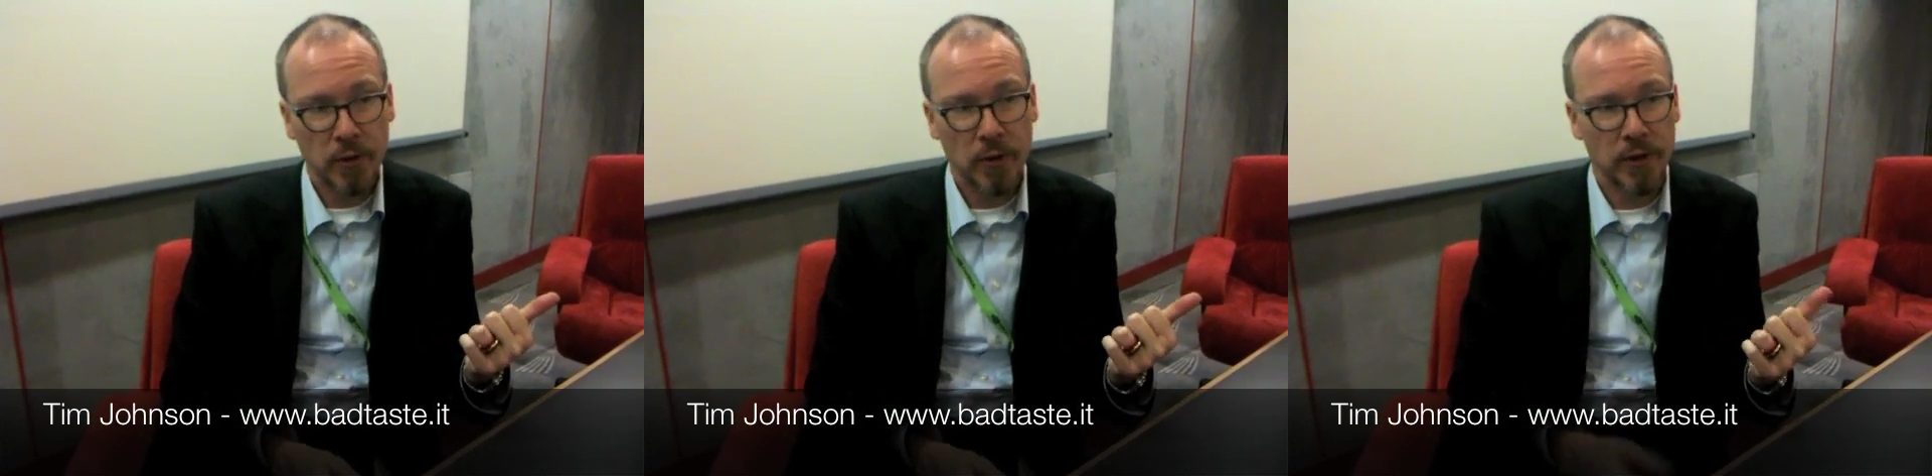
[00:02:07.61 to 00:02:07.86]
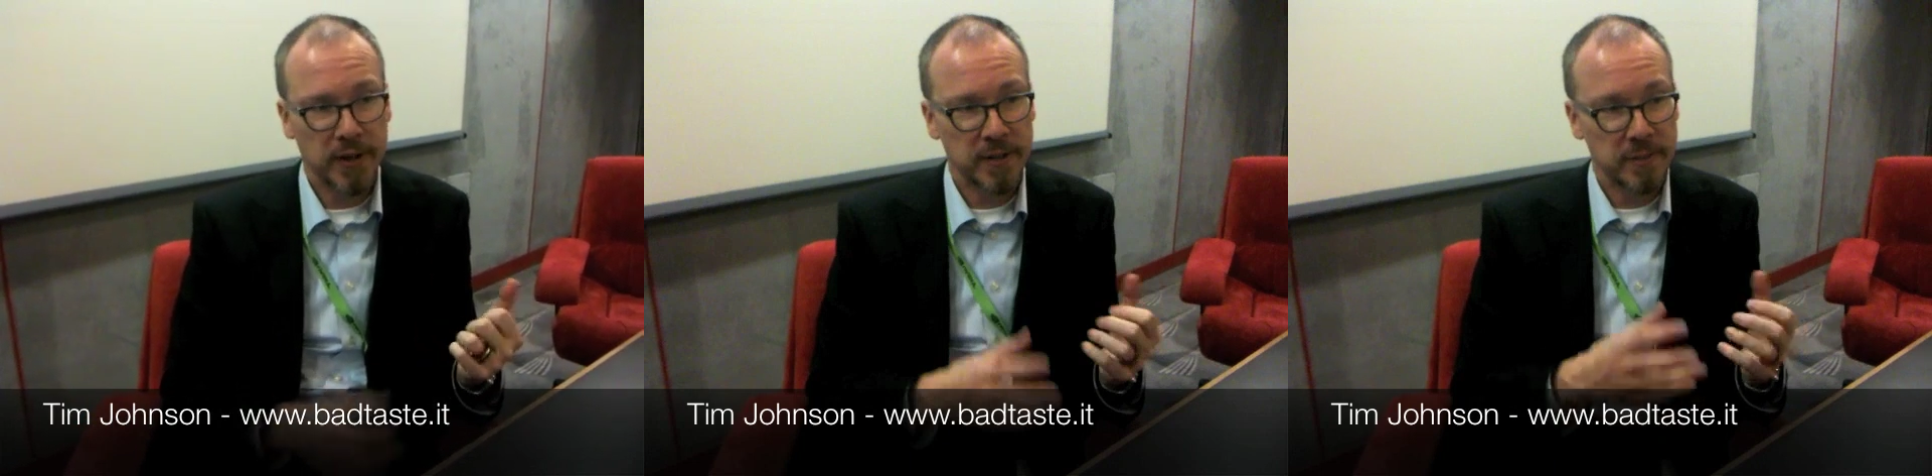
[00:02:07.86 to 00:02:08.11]

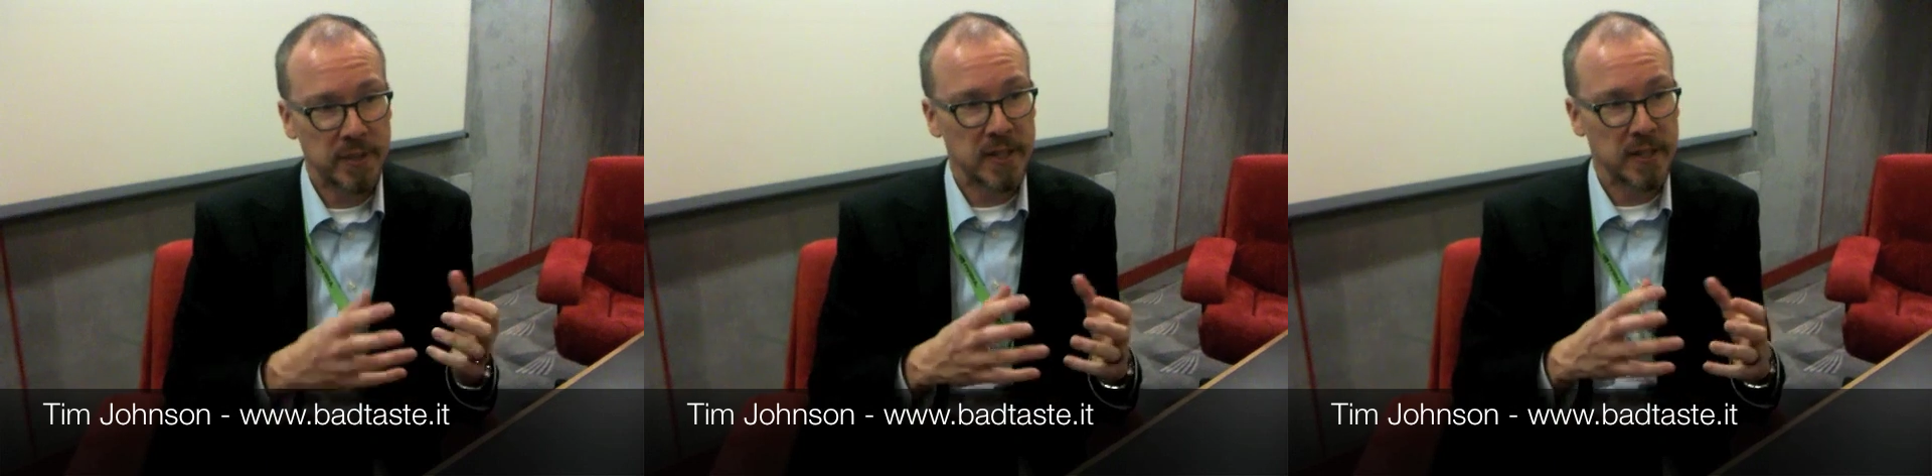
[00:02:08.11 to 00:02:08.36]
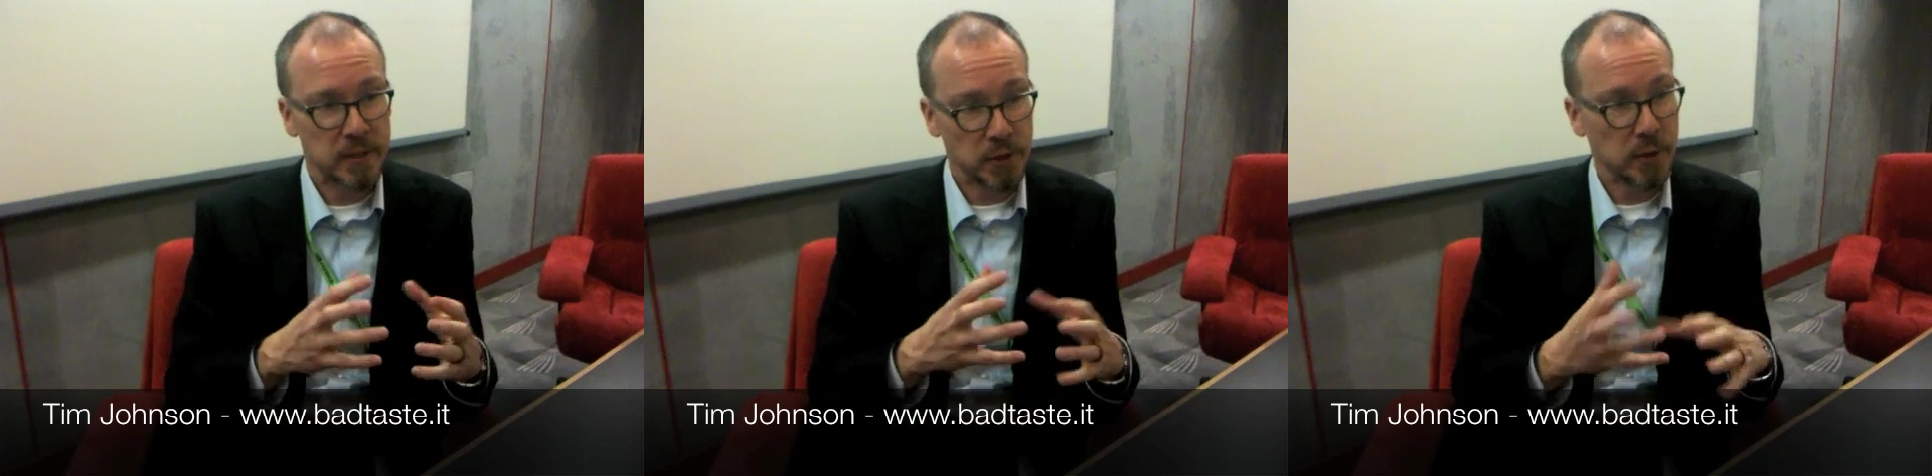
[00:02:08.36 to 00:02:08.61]
or it can be
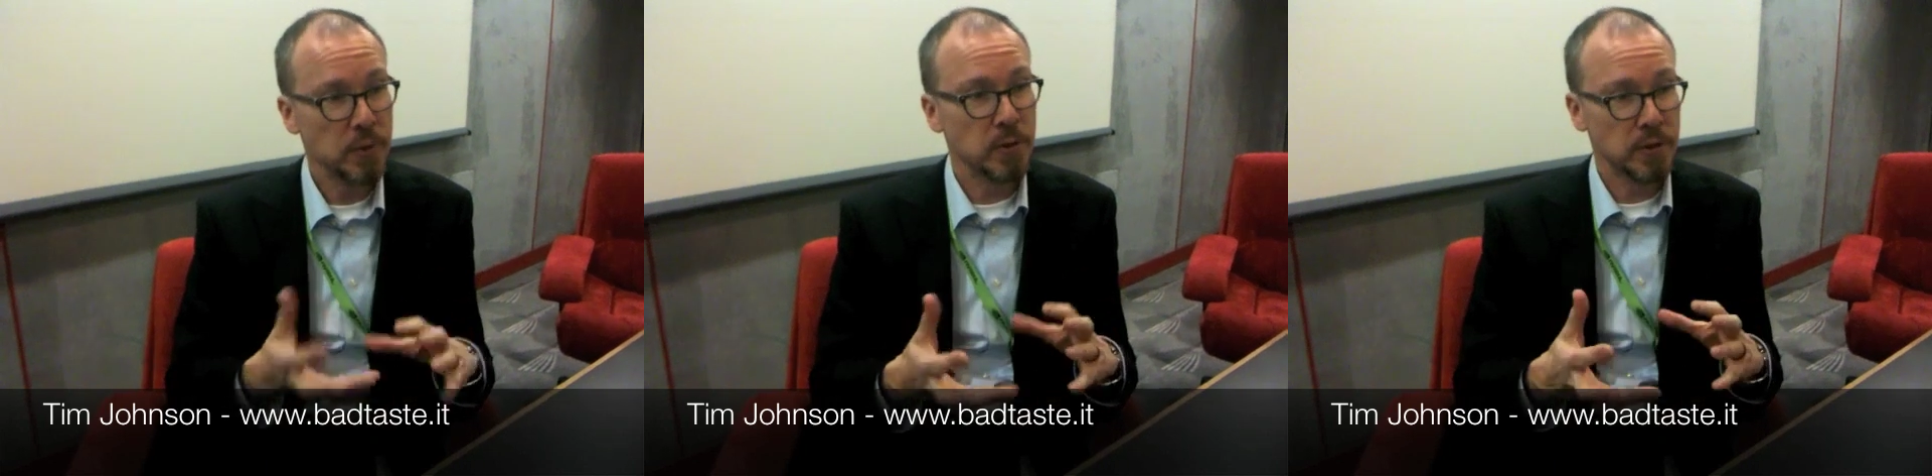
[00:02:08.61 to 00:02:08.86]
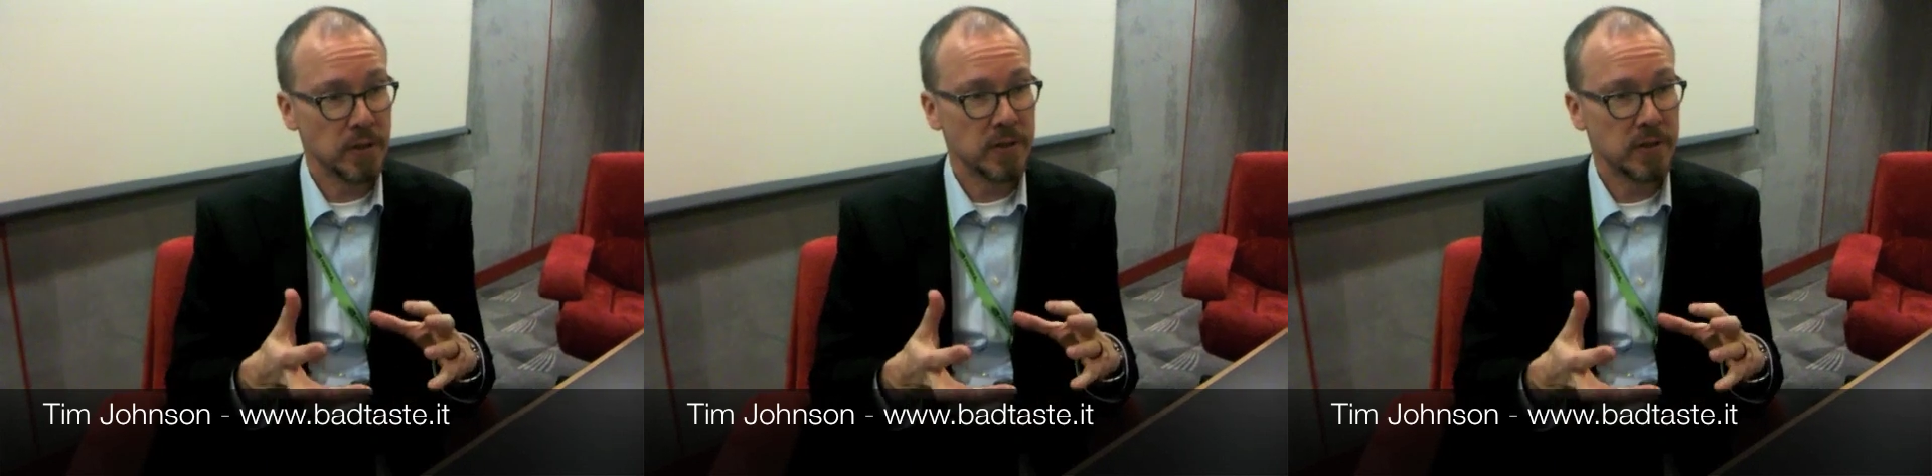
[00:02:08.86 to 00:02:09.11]
a
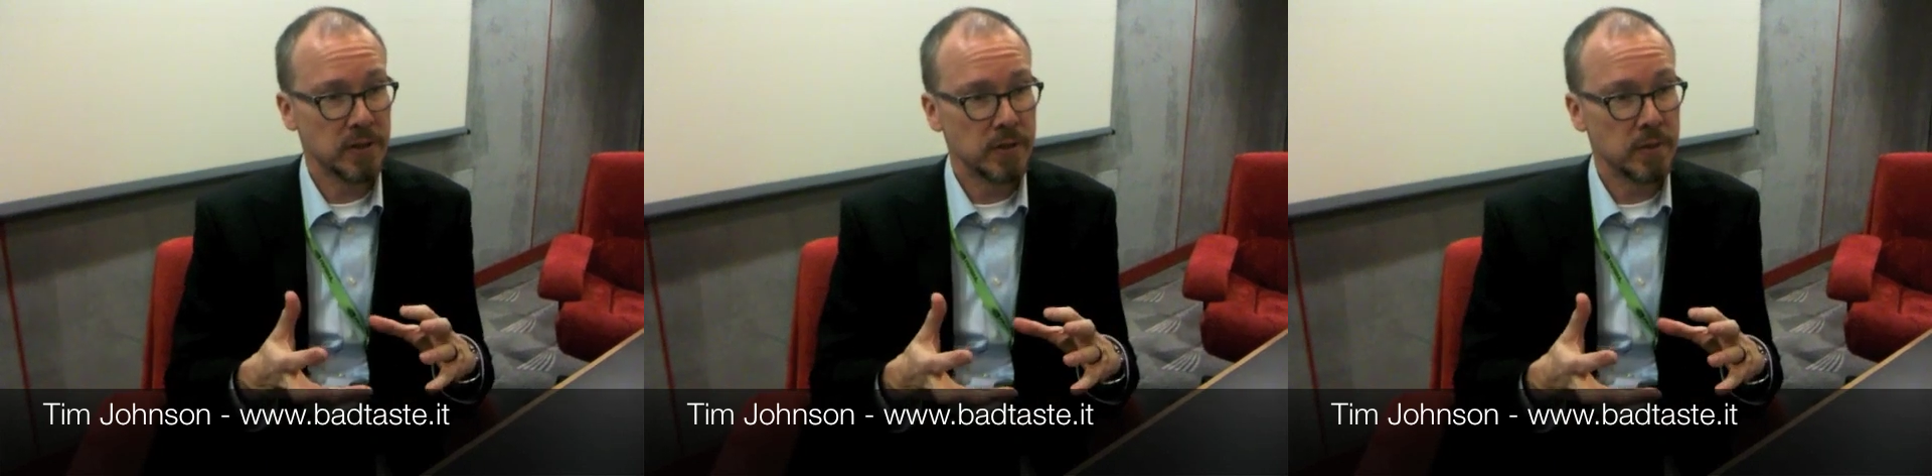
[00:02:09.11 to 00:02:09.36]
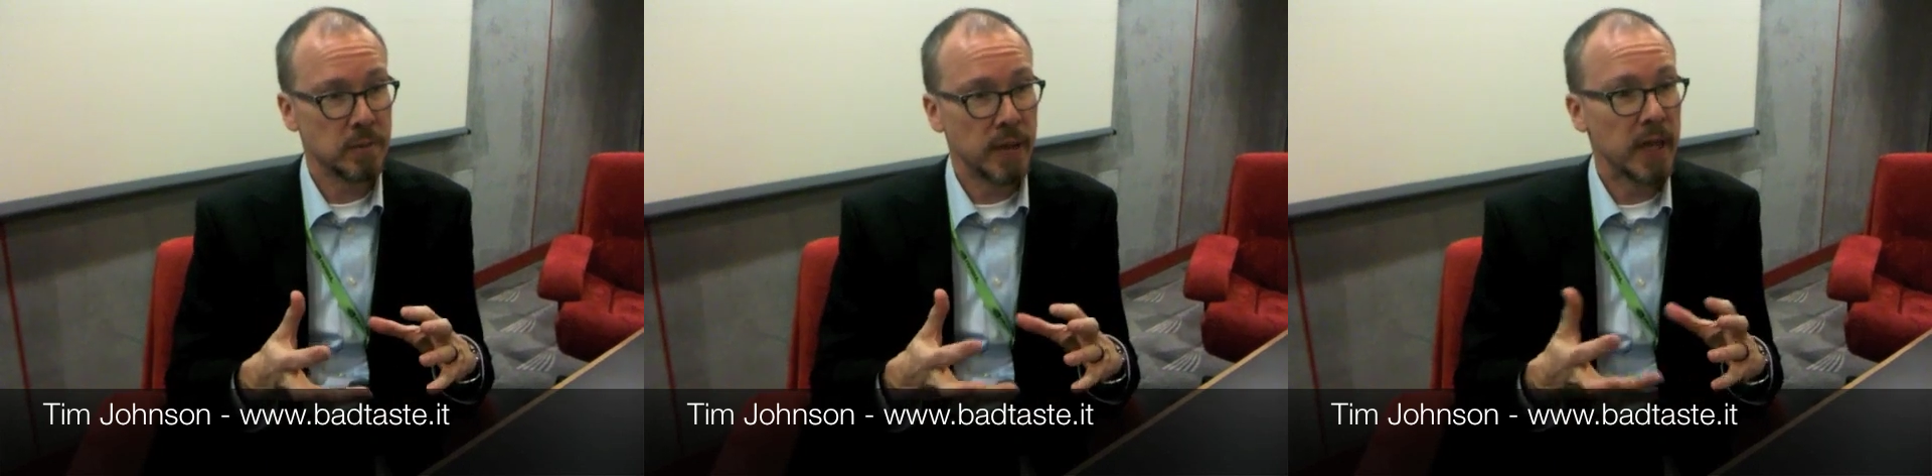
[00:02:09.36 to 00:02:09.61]
tool to
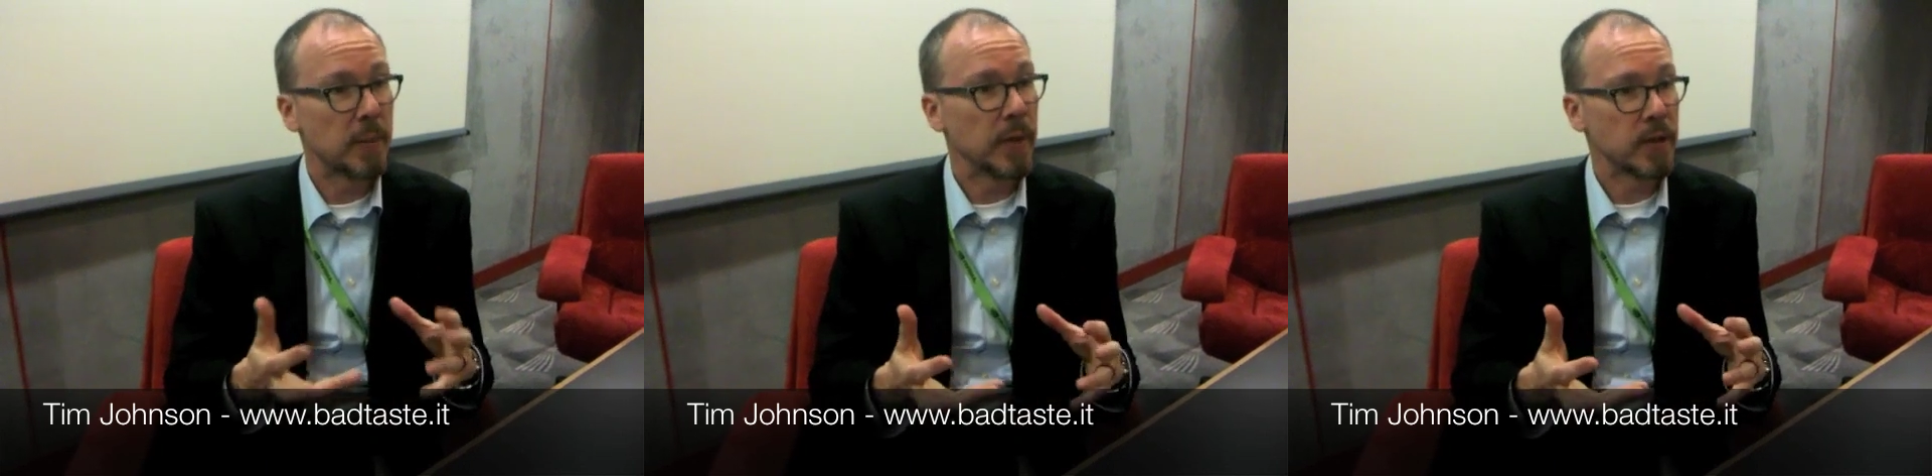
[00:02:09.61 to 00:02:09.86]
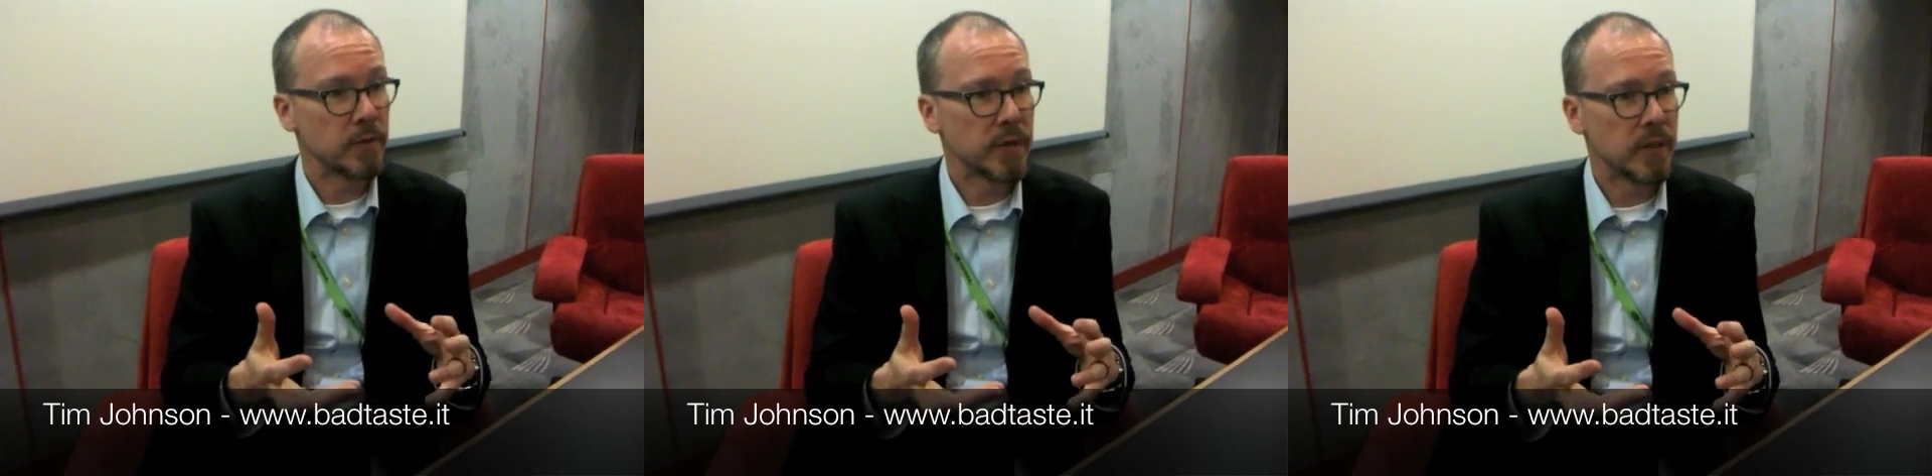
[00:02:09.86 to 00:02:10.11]
make a
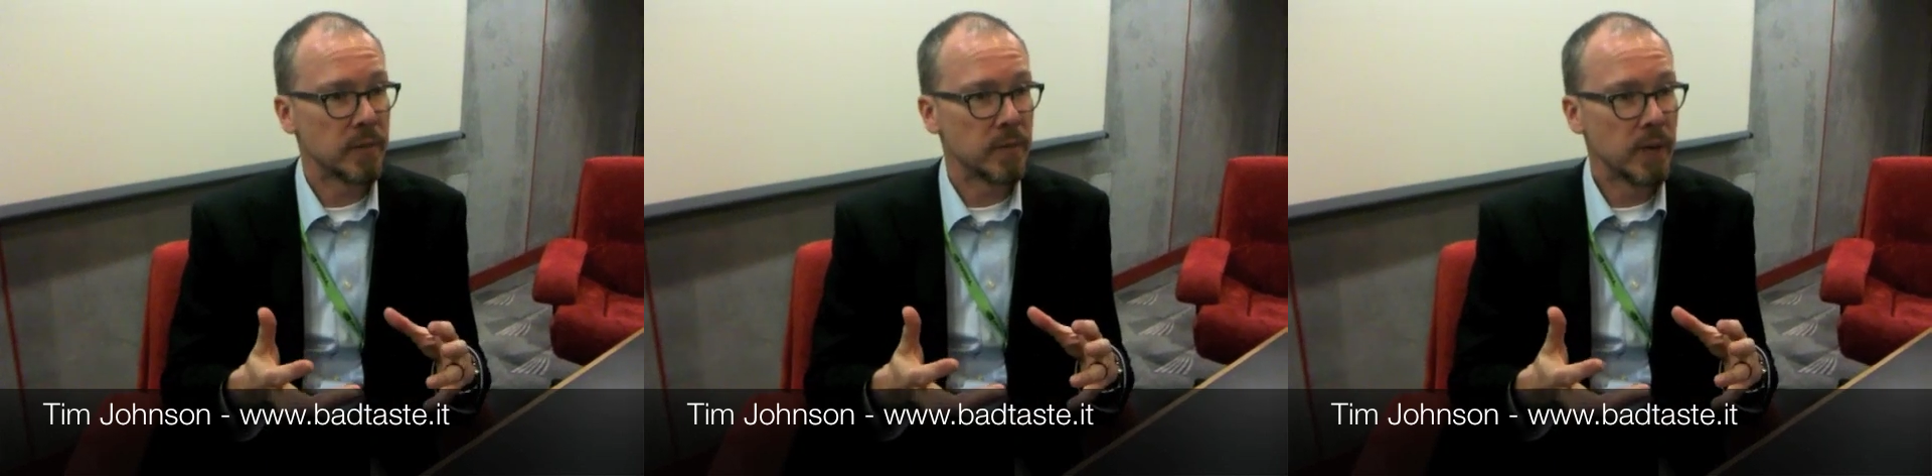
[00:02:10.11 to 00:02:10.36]
better film.